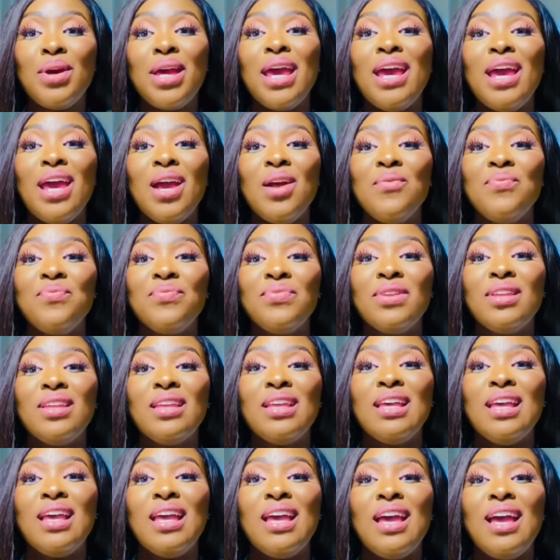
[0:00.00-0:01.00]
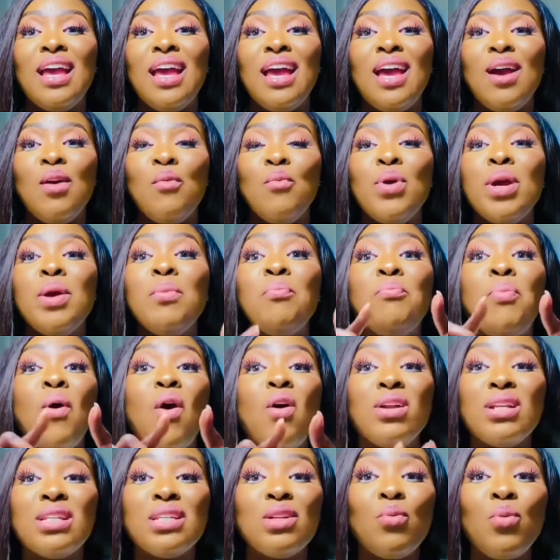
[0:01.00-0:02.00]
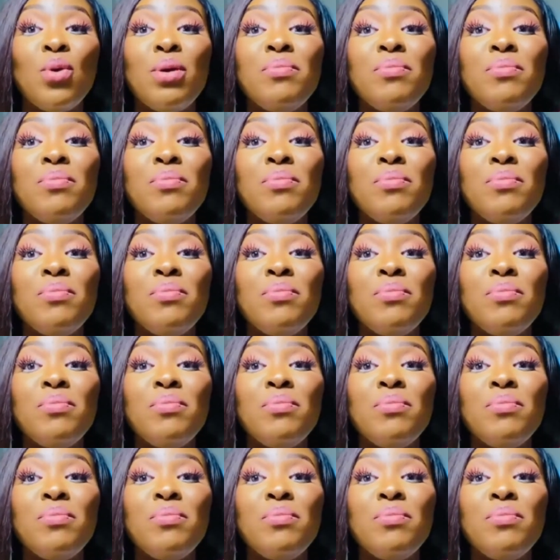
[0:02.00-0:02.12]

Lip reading: Okay? We bond.